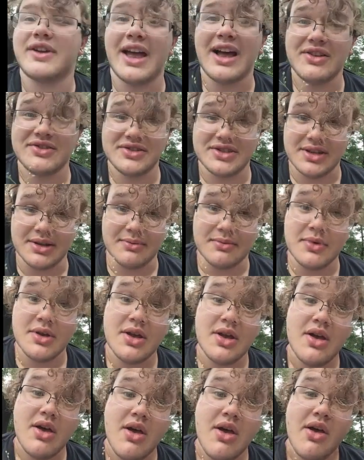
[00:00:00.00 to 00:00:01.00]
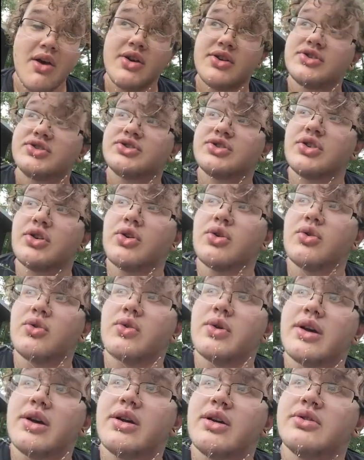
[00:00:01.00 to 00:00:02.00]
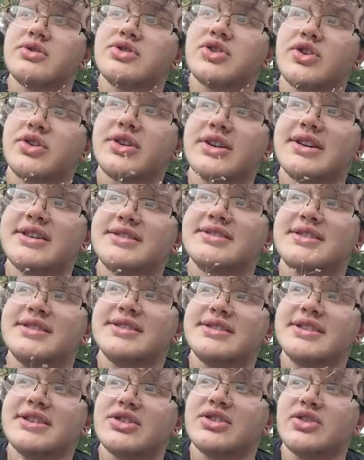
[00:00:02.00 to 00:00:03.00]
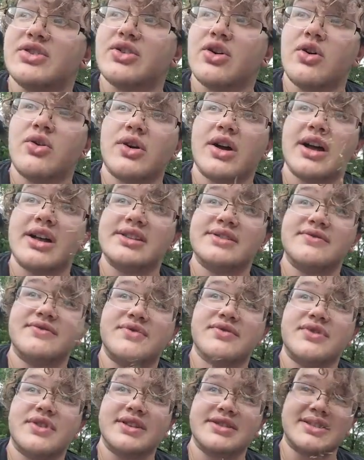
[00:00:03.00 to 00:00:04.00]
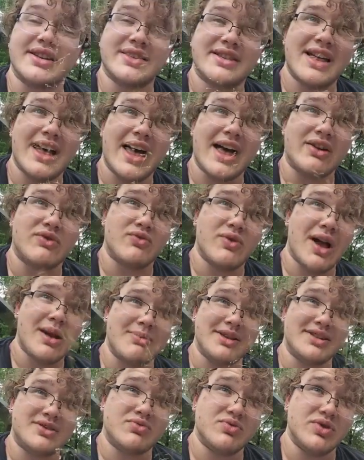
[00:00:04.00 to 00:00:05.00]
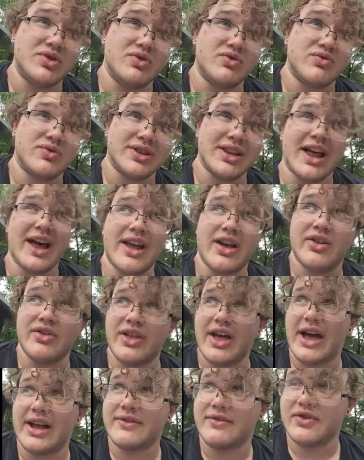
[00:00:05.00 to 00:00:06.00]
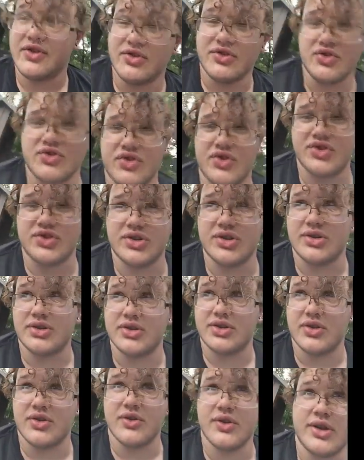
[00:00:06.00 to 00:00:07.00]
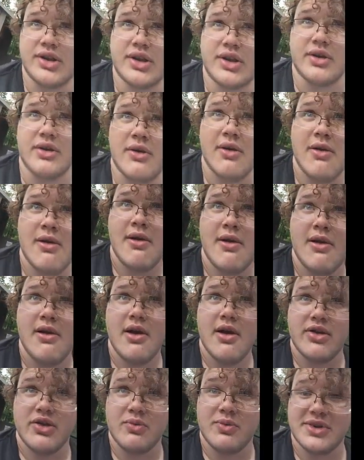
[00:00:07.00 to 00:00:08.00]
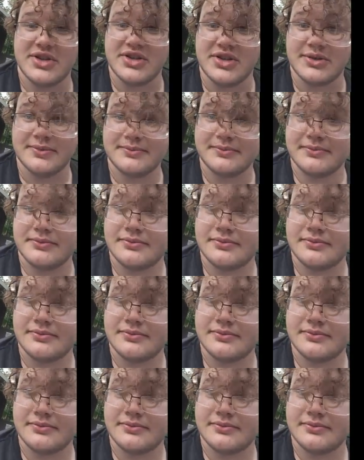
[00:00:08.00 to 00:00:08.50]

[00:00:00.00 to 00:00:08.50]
calcium. So turkeys and deer and all kinds of things like that, rabbits, will rely on that for nutrition during the winter.